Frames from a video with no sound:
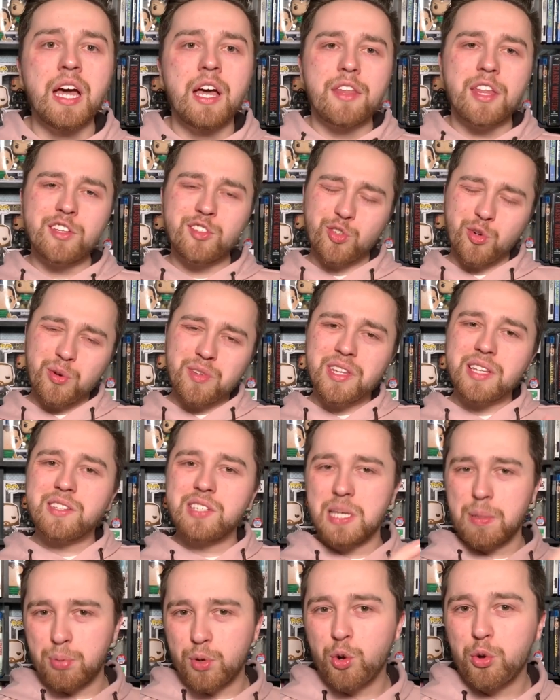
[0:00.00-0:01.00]
than doing the
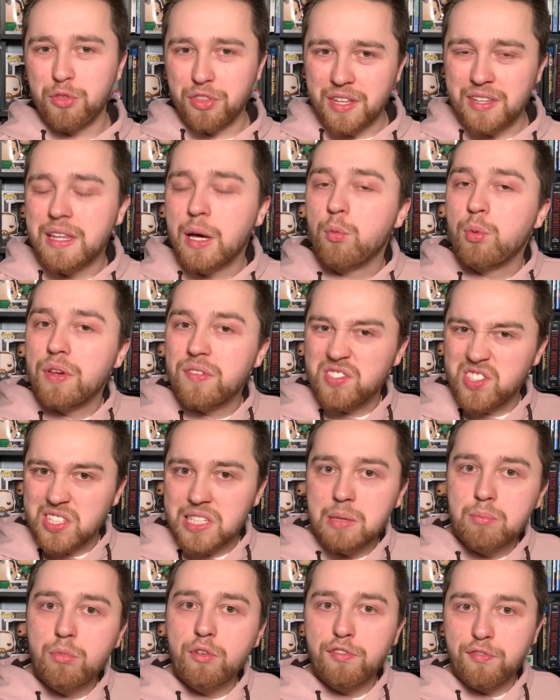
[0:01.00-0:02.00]
typical thing that we've
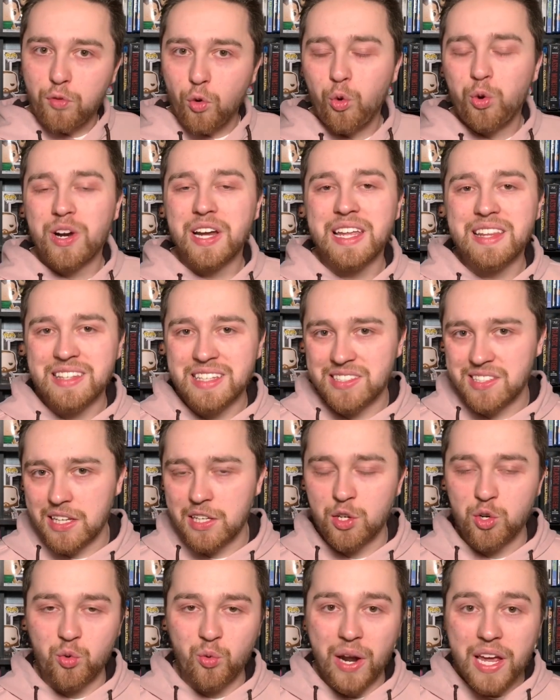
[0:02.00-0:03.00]
seen before in these
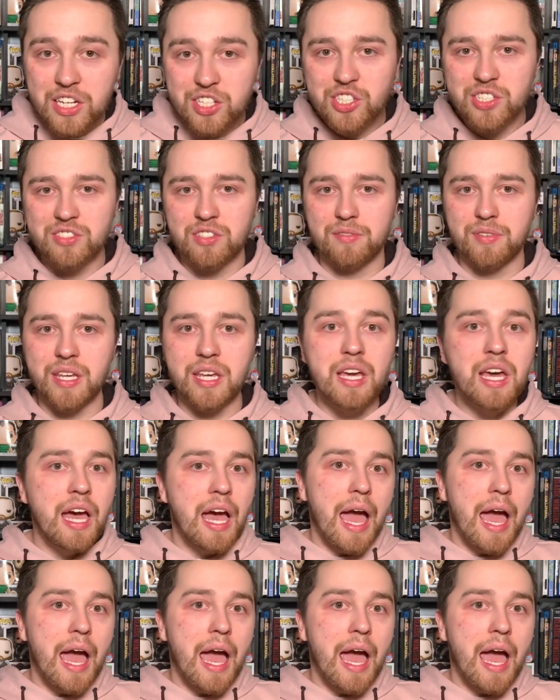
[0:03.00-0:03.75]
iterations of it.